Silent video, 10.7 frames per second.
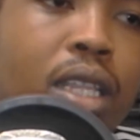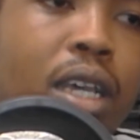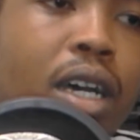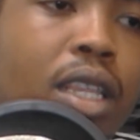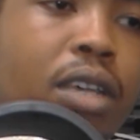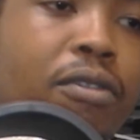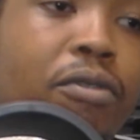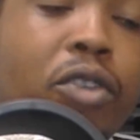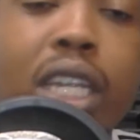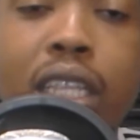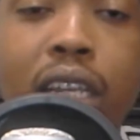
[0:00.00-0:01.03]
the
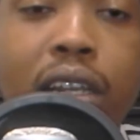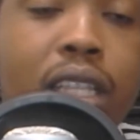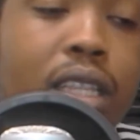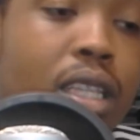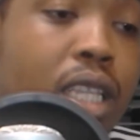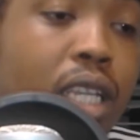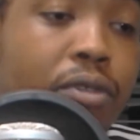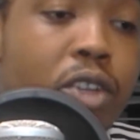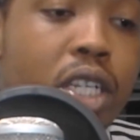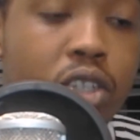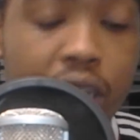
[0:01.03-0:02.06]

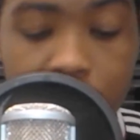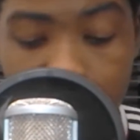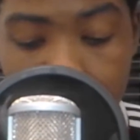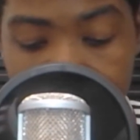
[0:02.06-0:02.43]
Free Education